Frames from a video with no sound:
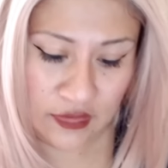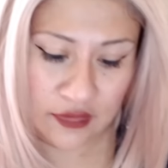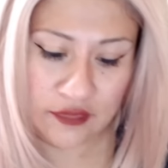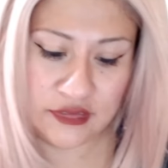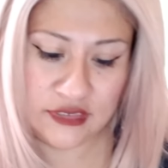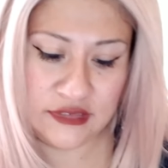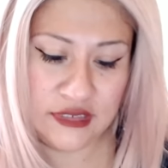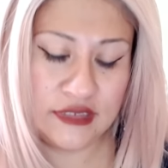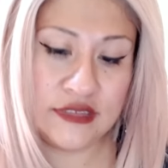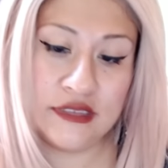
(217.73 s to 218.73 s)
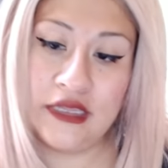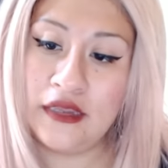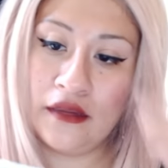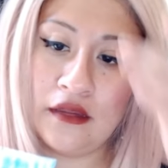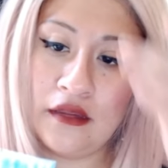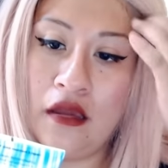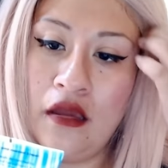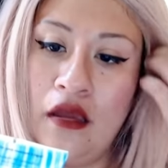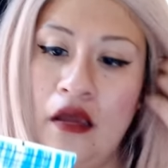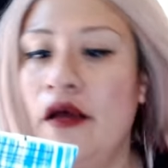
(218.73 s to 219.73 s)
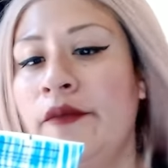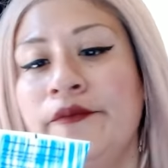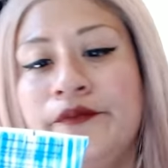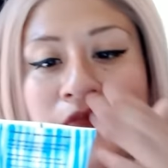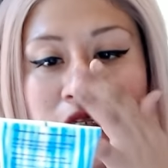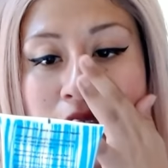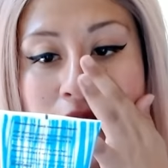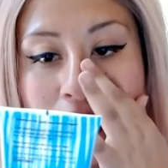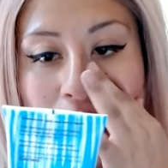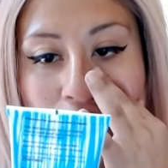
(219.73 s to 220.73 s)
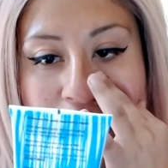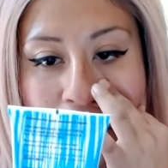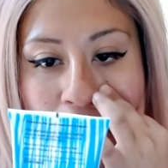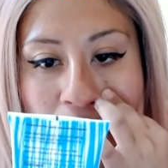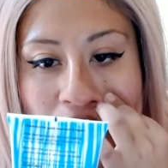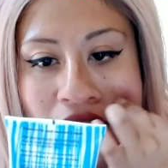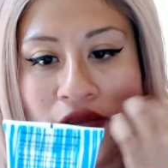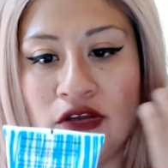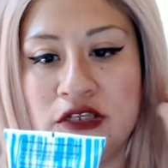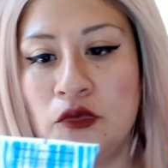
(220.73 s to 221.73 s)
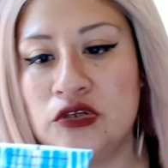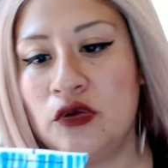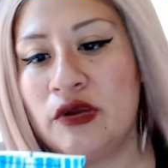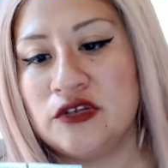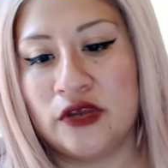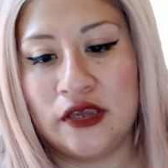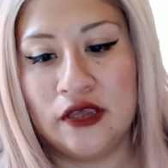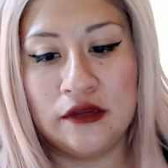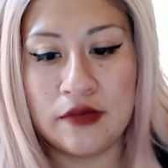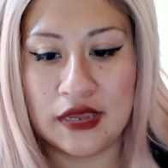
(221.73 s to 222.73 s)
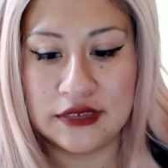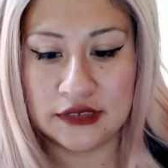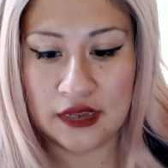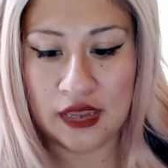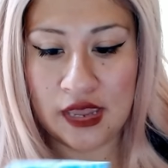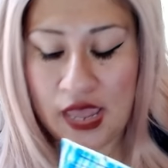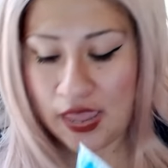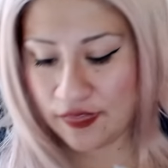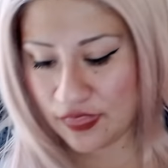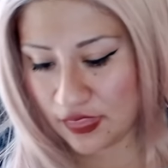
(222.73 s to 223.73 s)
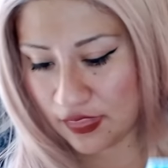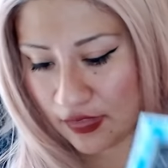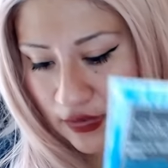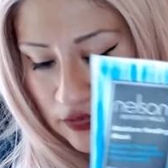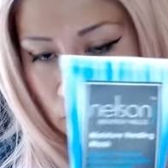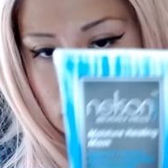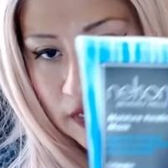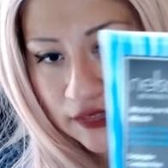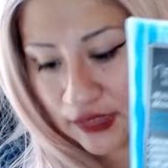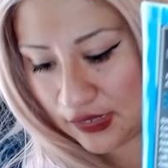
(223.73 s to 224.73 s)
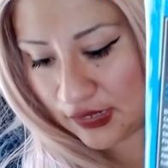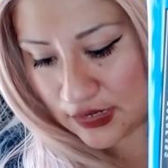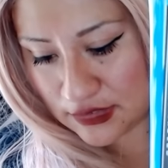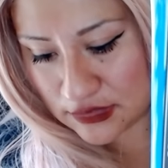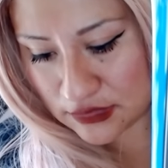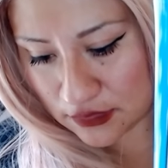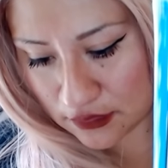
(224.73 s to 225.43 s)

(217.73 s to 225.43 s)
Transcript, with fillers: This is this. Uh, this is a Nelson Beverly Hills Moisturizer Healing Mask. It looks like this.